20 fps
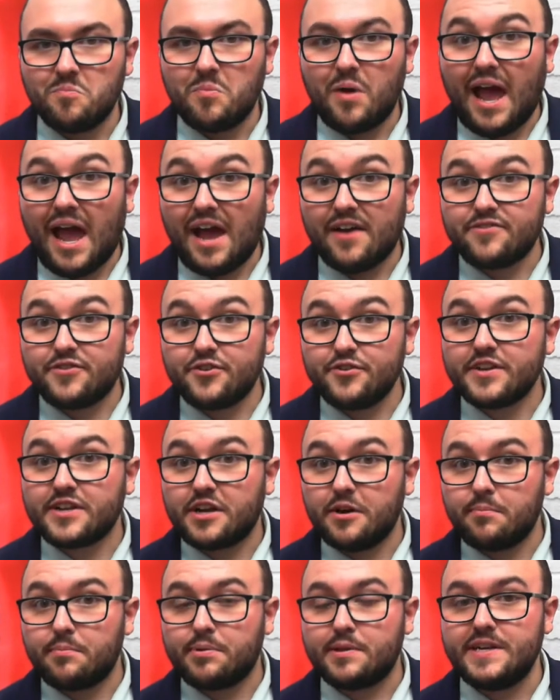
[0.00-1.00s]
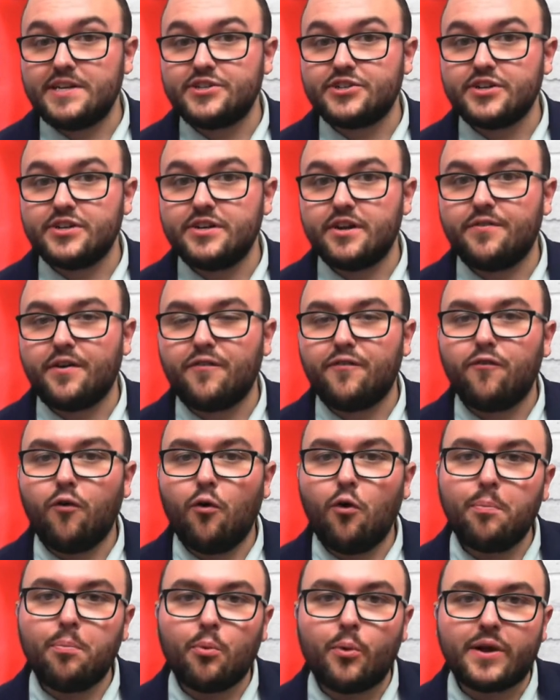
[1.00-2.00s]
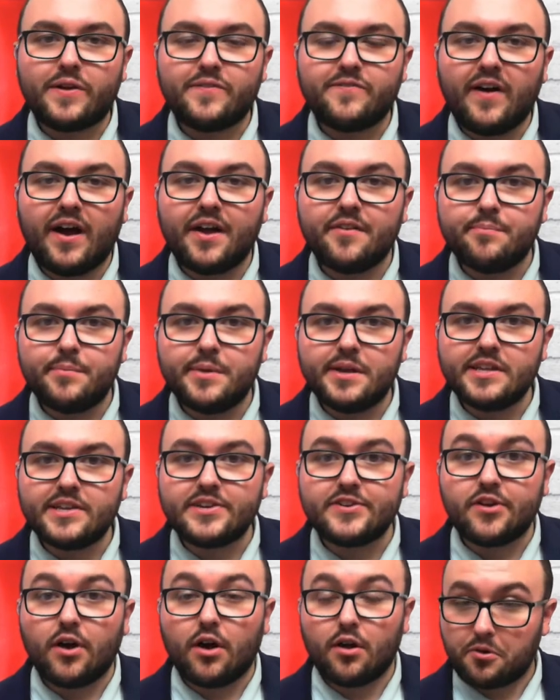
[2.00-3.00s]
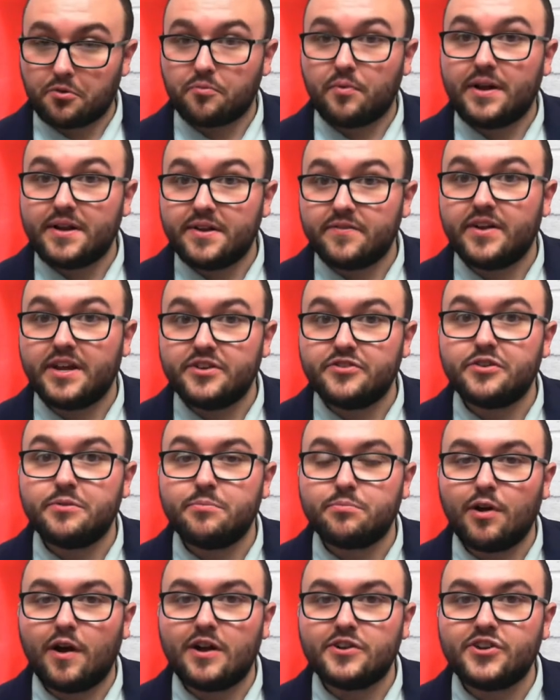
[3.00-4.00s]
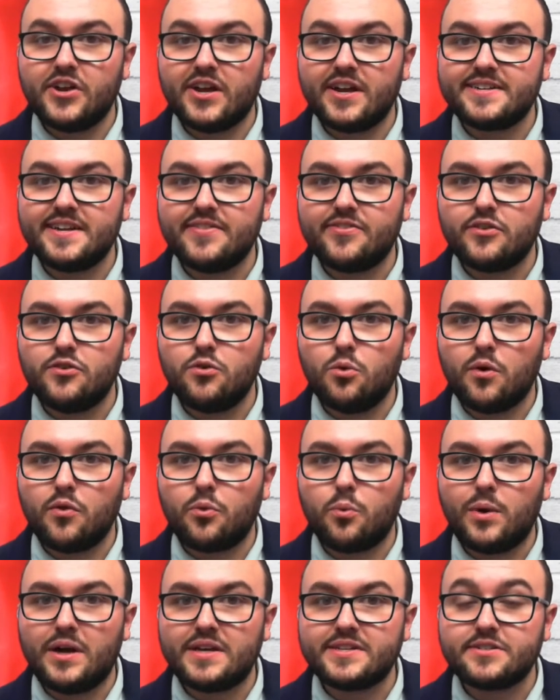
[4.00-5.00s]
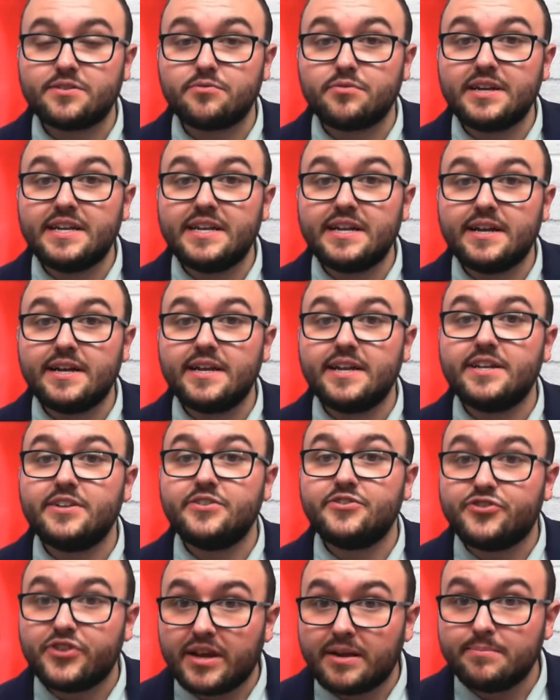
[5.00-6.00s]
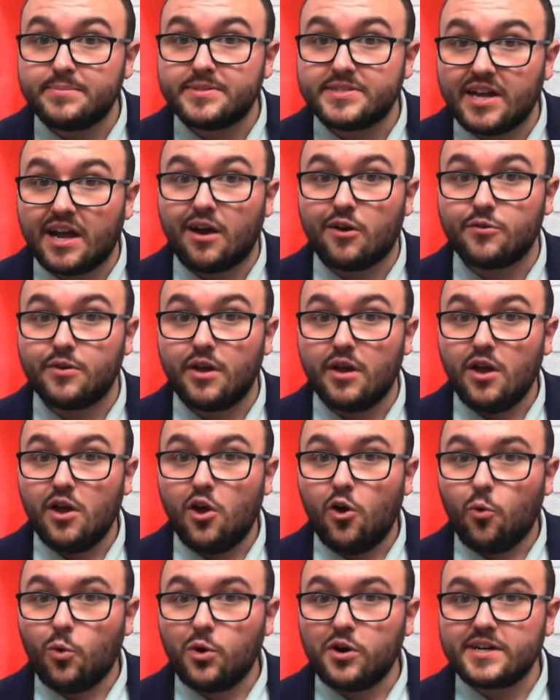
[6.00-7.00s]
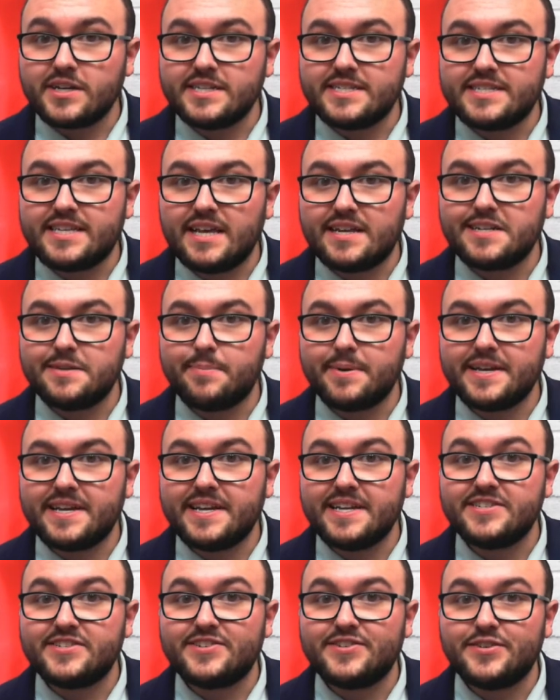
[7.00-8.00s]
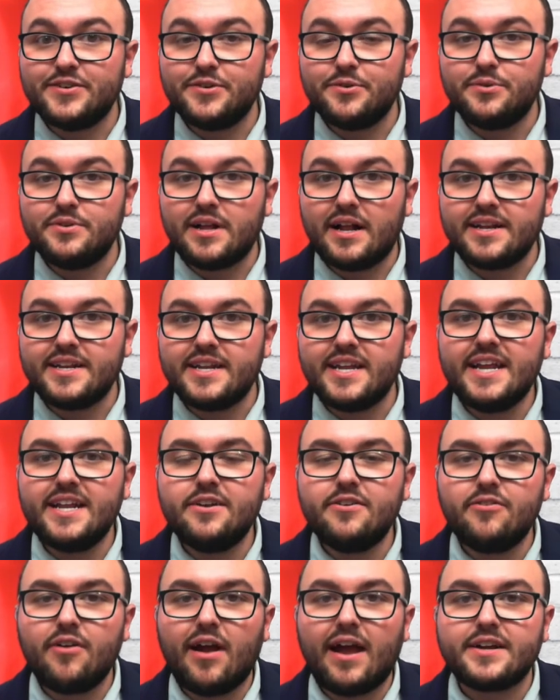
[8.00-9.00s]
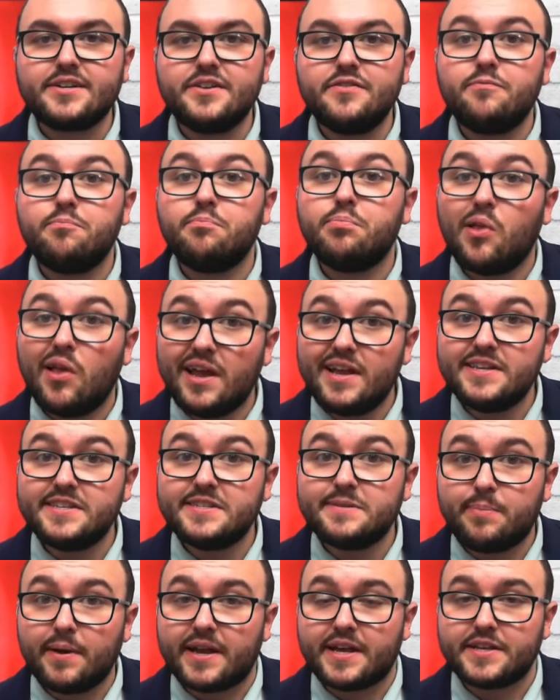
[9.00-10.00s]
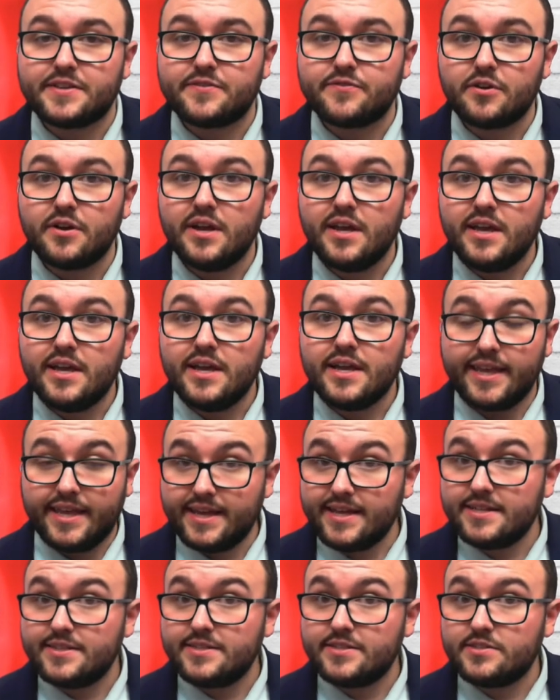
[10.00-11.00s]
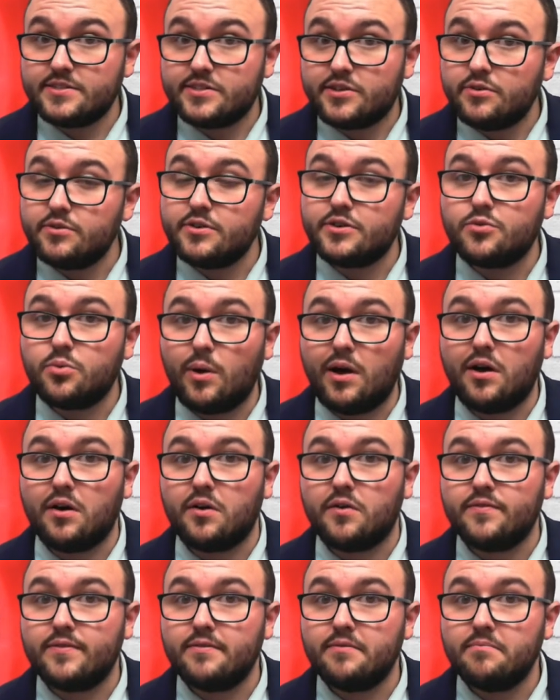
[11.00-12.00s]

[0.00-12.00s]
After the completion of a $4.5 million renovation project at the Northwest Arena in Jamestown, work is set to begin soon on an interactive play space for kids 2 to 12.